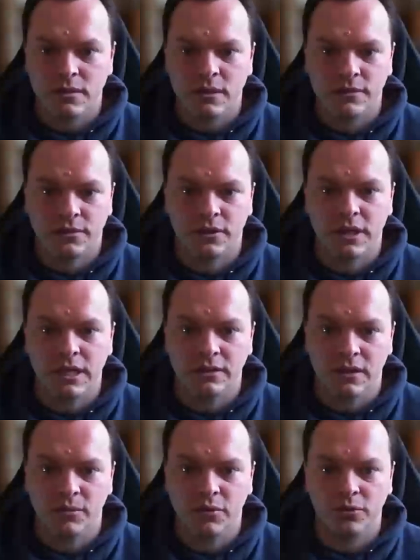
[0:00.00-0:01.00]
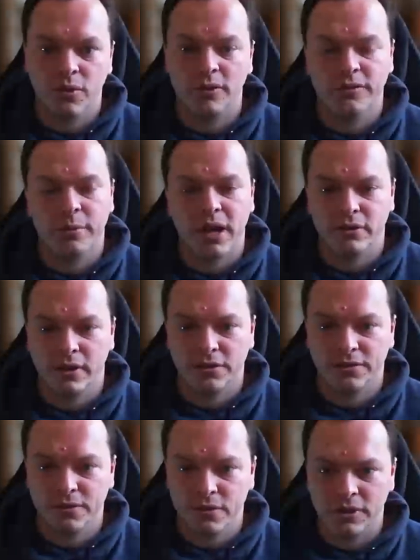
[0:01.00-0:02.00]
I've got an example of a
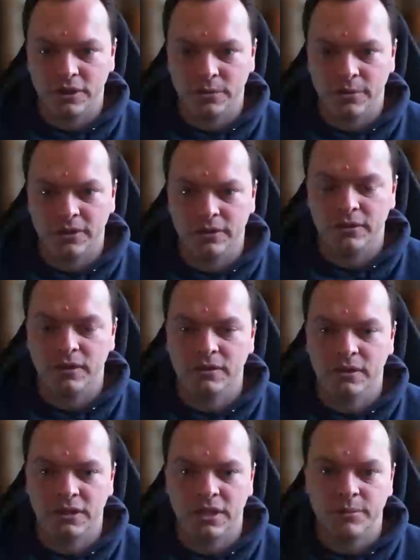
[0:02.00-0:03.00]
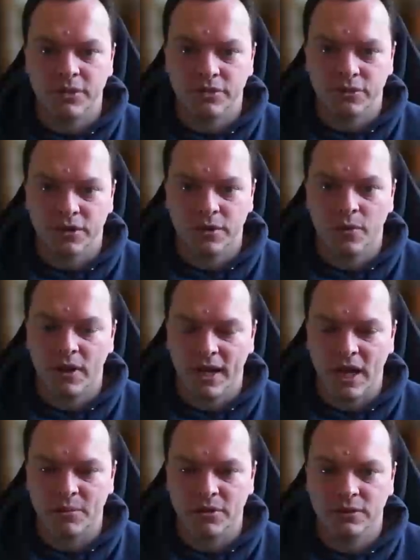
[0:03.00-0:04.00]
parallel for loop that's going to demonstrate what
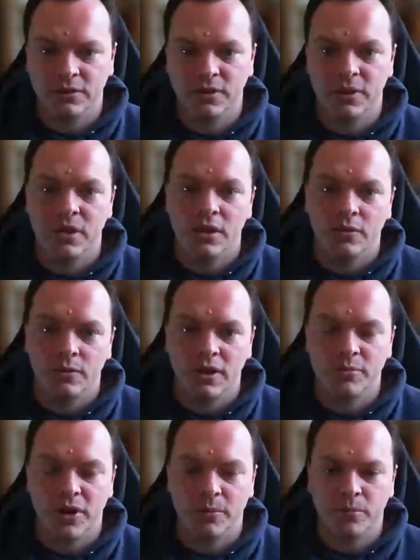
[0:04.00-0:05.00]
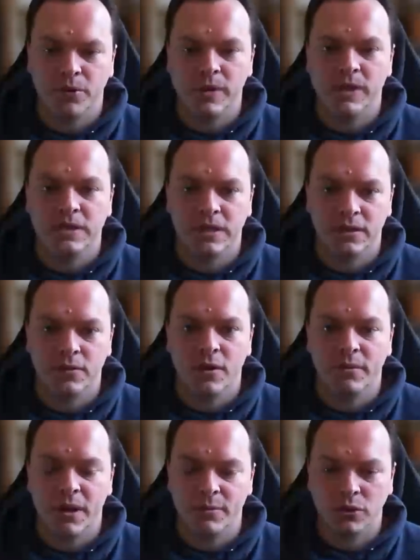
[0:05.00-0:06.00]
happens when a breakpoint is hit
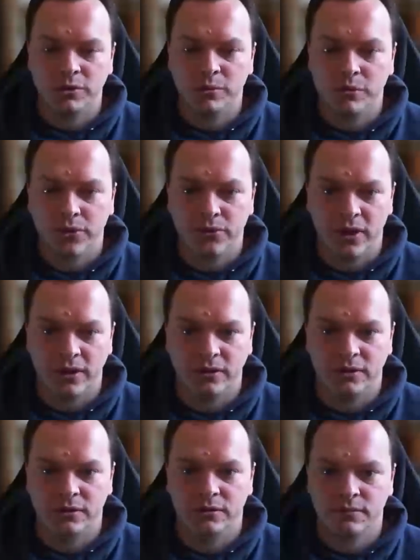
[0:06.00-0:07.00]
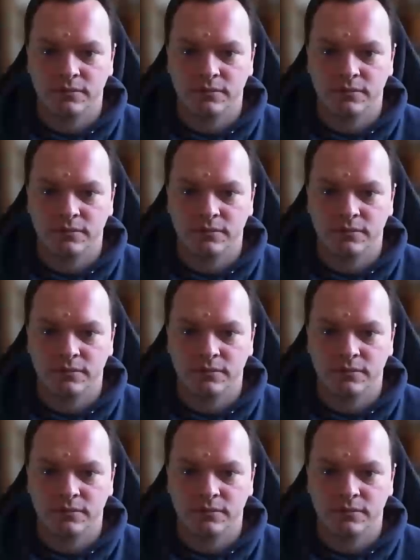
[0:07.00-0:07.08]
by multiple threads.